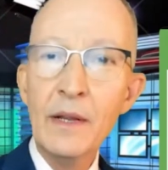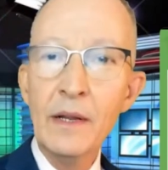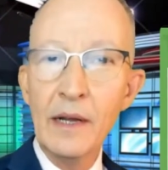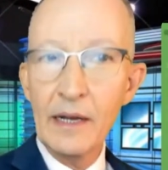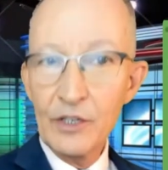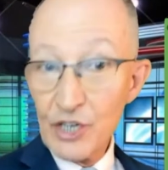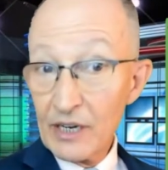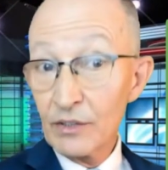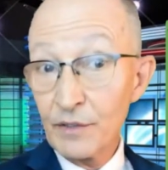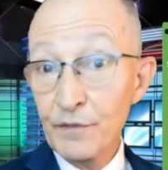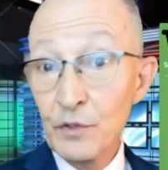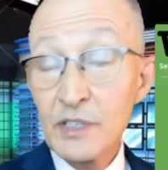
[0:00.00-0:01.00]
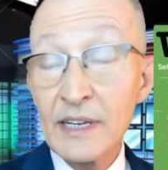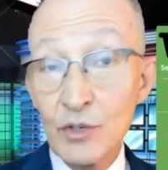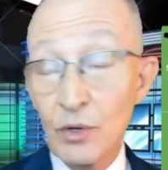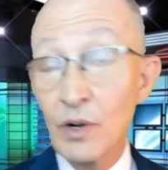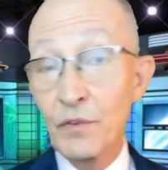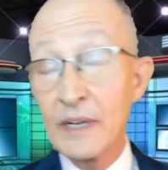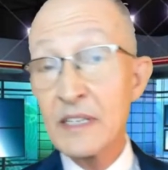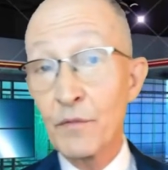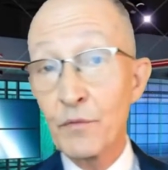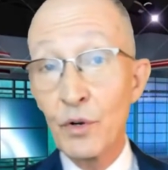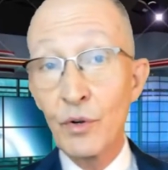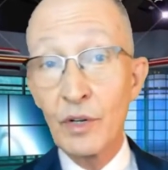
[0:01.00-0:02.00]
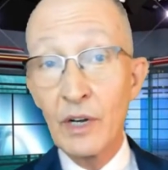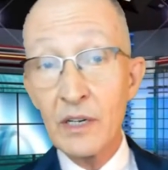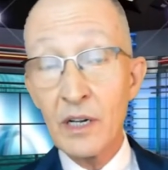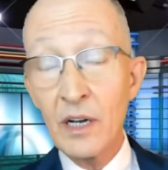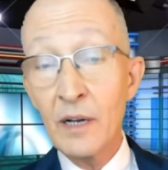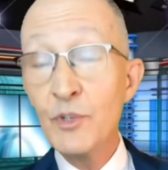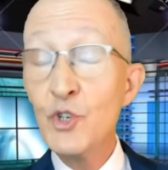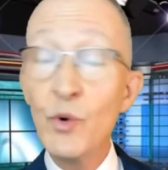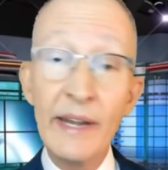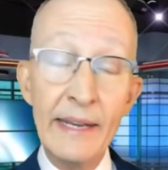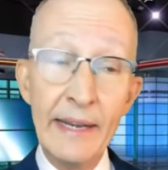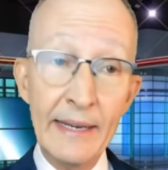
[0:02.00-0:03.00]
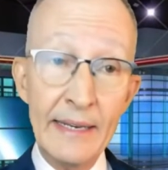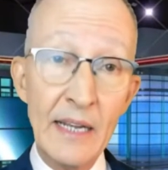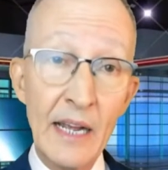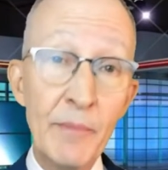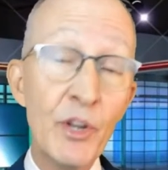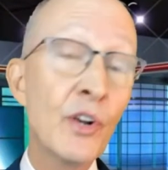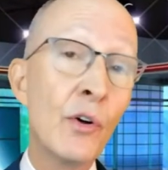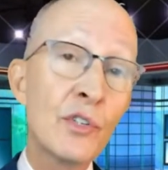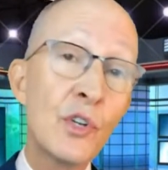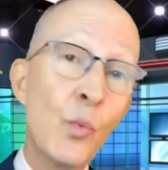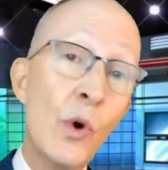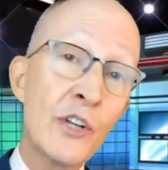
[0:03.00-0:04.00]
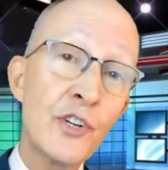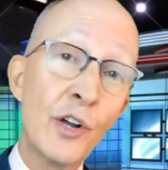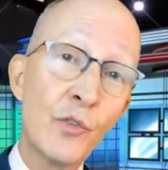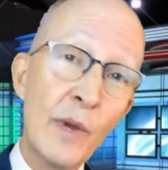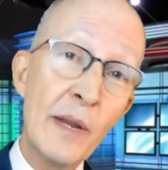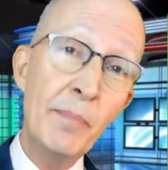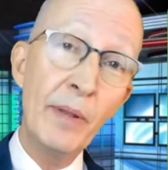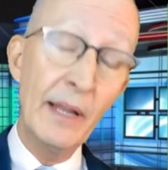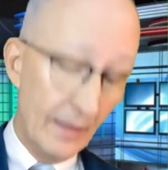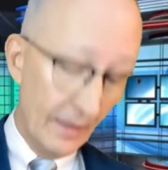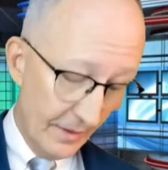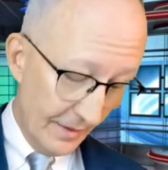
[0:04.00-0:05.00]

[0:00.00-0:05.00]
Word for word: Uh, check out the full schedule over at selfrecruiter.com. Join in anytime. You can also watch on replay.